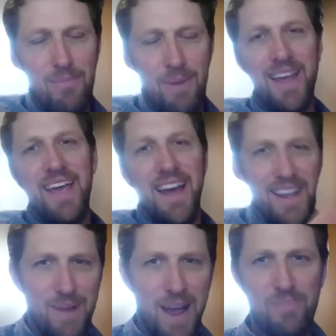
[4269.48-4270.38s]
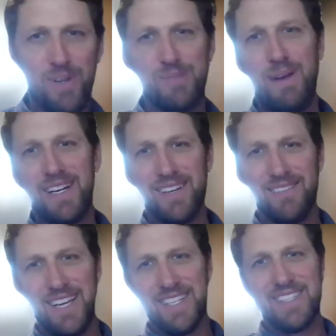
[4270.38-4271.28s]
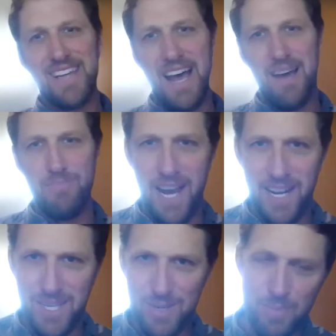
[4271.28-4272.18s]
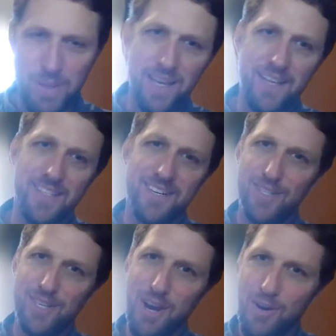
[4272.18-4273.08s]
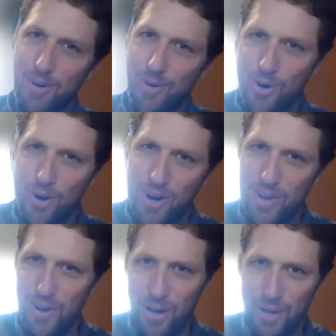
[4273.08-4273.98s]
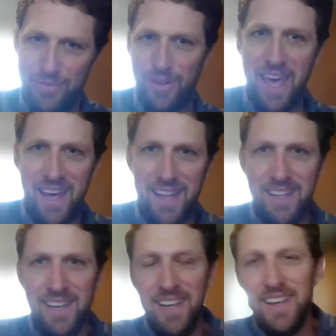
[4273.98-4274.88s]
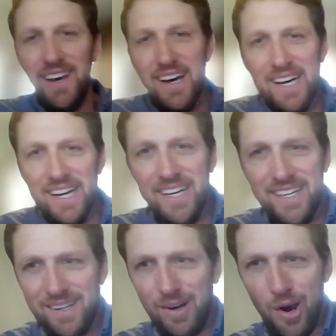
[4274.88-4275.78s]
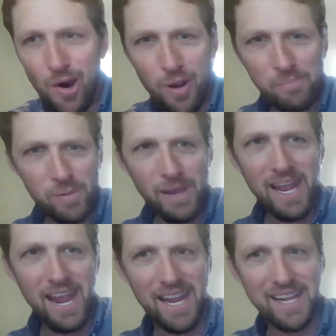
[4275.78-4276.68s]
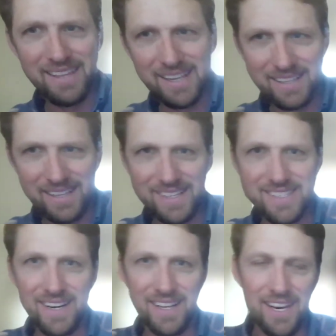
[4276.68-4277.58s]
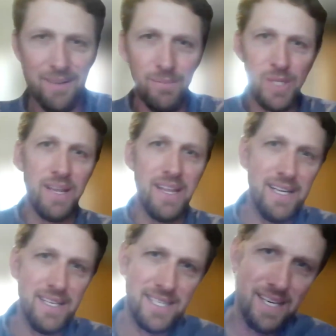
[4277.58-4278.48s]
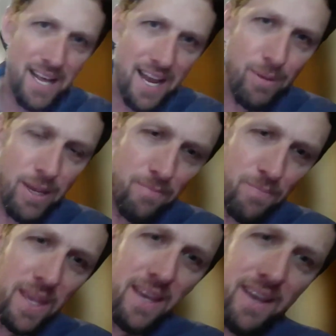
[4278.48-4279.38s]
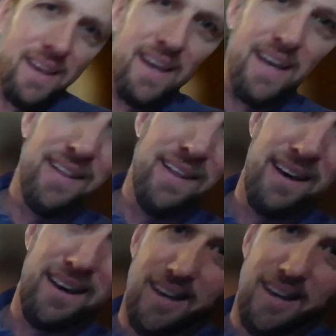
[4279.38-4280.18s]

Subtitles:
in my perspective, that's top notch, because there's no horn, hoof, head, hoe implement, anything that is going to get in between that steel I-beam and